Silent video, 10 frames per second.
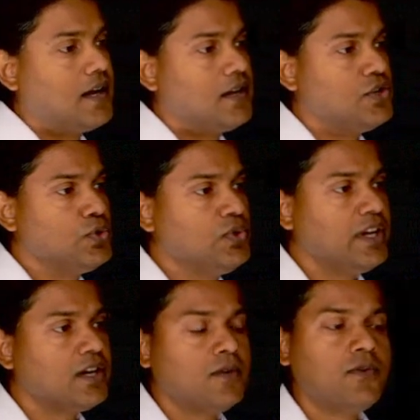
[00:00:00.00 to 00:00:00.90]
do they
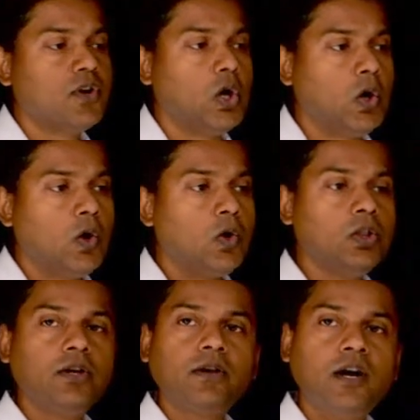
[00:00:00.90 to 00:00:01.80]
cover all
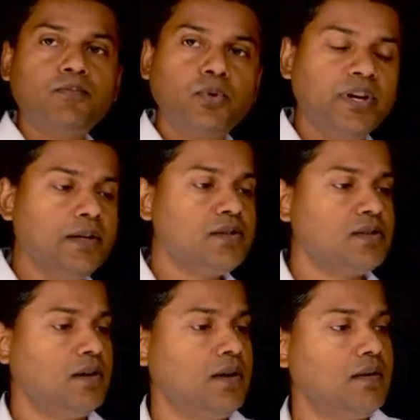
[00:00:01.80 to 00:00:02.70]
the components
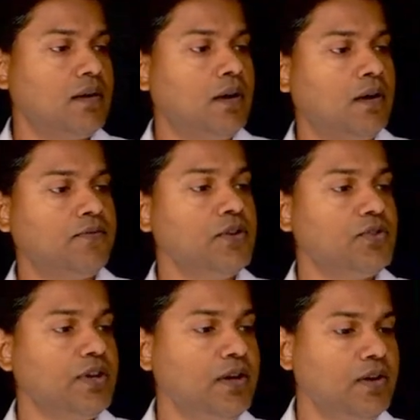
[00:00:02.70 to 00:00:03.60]
of the
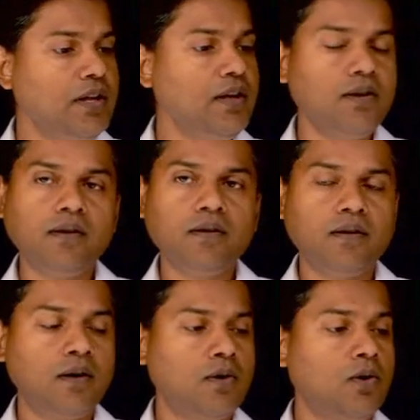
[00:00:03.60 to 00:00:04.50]
theory
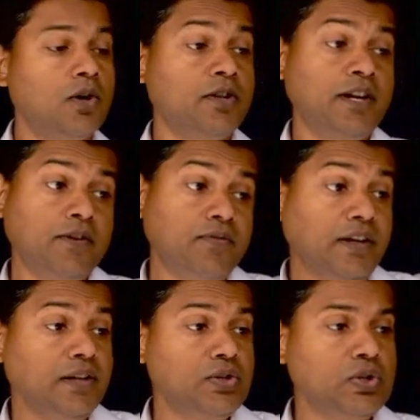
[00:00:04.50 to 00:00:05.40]
uh, or the
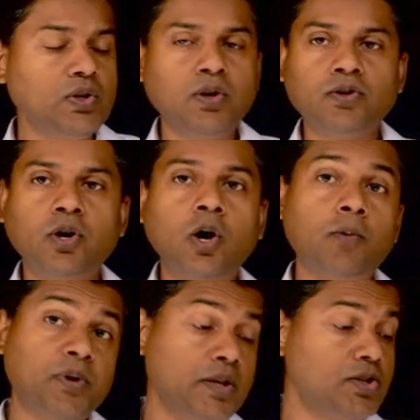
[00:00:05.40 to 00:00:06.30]
definition or the
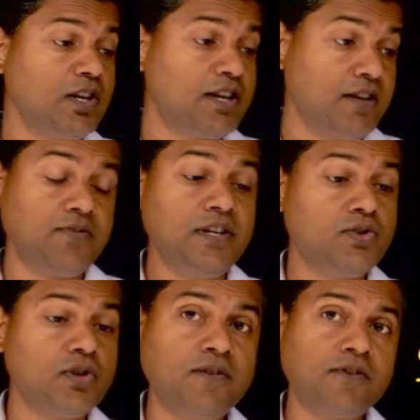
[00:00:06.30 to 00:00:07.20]
operational
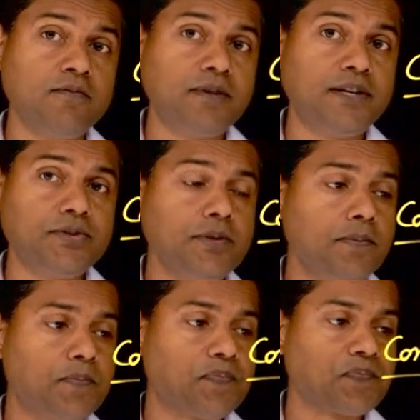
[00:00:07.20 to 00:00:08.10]
definition of compassion?
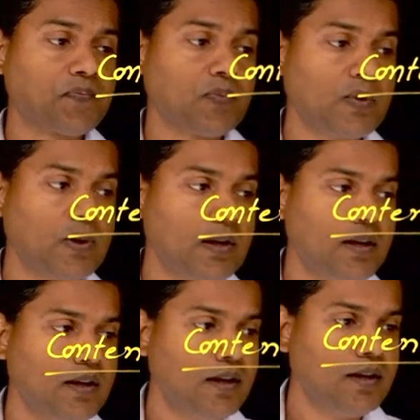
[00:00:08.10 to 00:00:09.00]

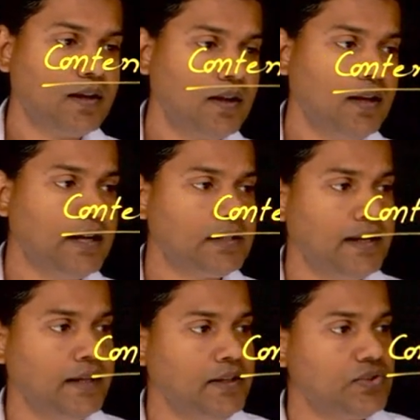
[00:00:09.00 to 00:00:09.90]
Let's
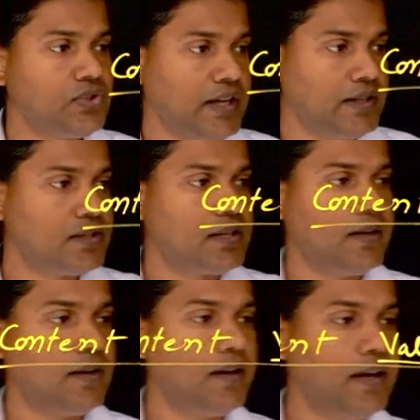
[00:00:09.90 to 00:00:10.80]
say this test
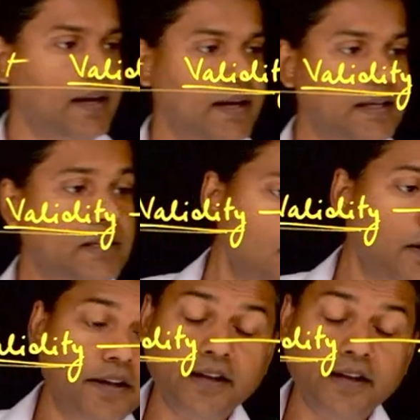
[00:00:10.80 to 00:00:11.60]
has 30